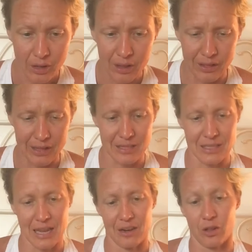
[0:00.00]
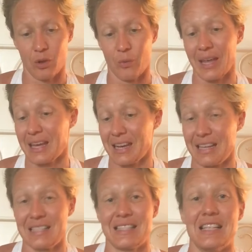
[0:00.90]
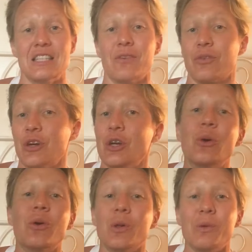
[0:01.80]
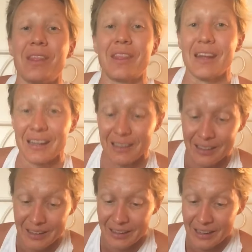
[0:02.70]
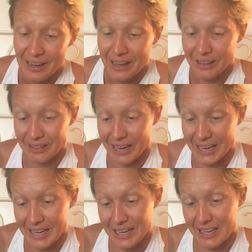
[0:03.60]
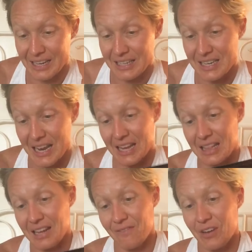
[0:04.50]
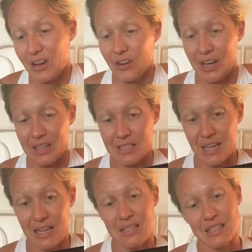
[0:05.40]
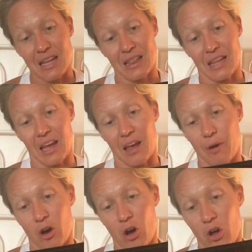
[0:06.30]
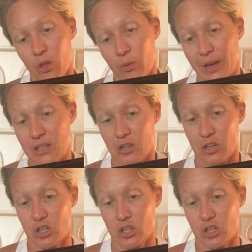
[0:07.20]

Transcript: Let this candle awaken a sense of renewal within. Light it, take in the invigorating scents, and think about all the ways you can